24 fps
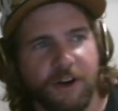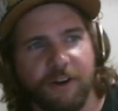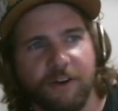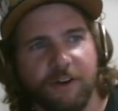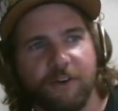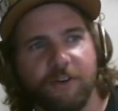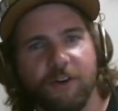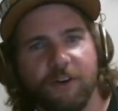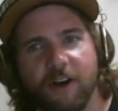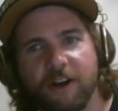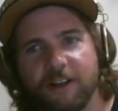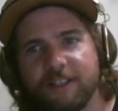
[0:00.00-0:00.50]
to
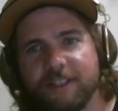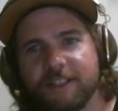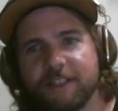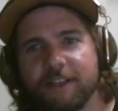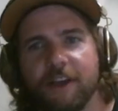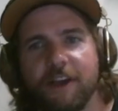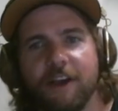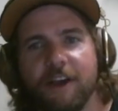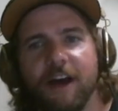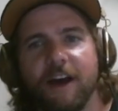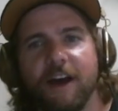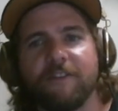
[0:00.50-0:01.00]
cross.
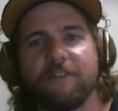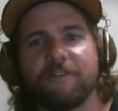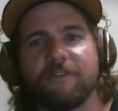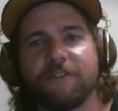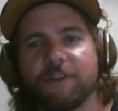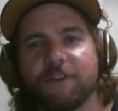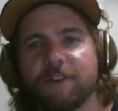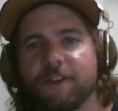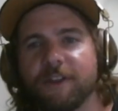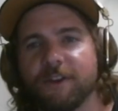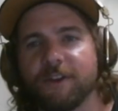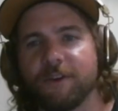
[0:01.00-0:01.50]
I have a
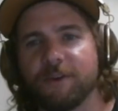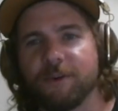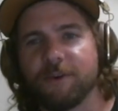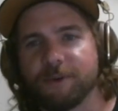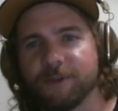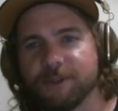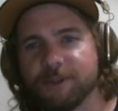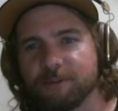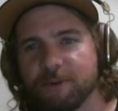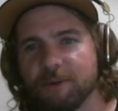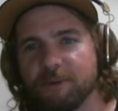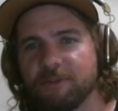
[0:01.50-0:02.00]
feeling that
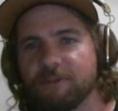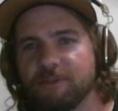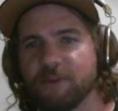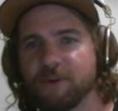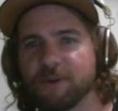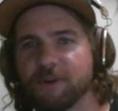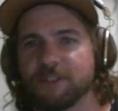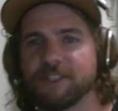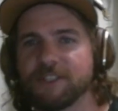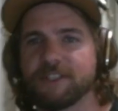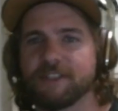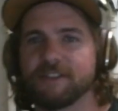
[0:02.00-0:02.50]
Google's going to be
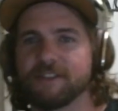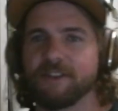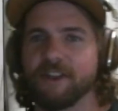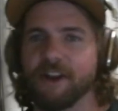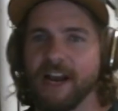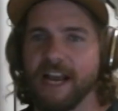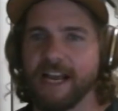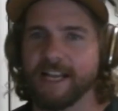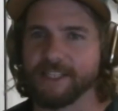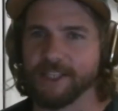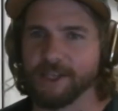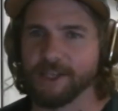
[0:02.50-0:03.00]
forced.
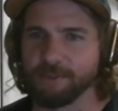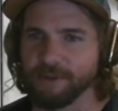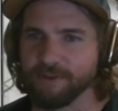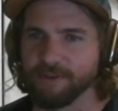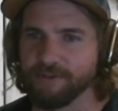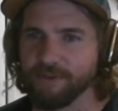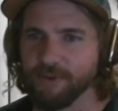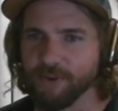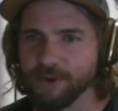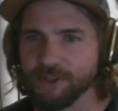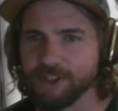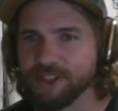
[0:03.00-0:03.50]
Their hand's going to be
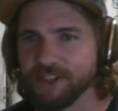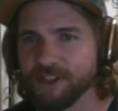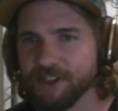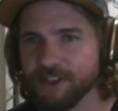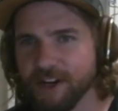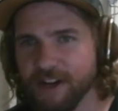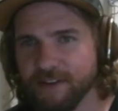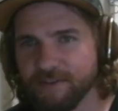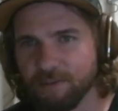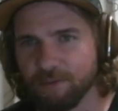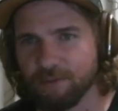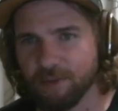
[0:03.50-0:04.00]
forced, and they're
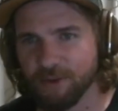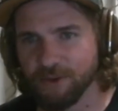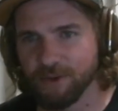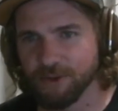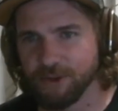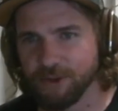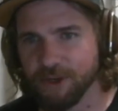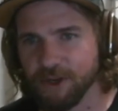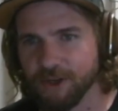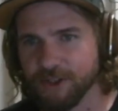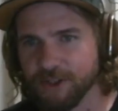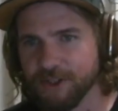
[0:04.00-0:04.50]
going to have to pull the
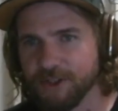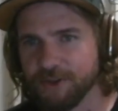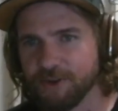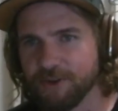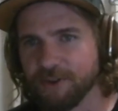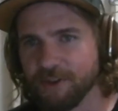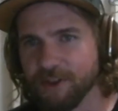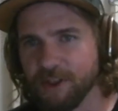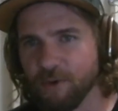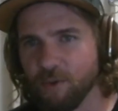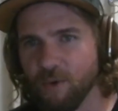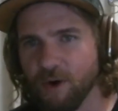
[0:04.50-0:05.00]
trigger
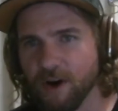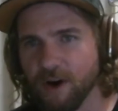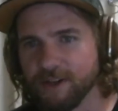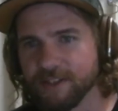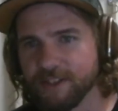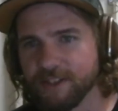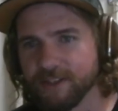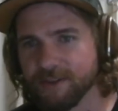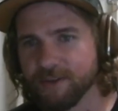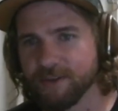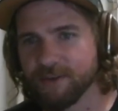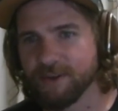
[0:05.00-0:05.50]
sooner than they want
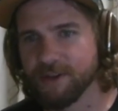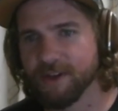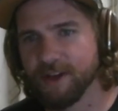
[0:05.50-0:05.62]
to.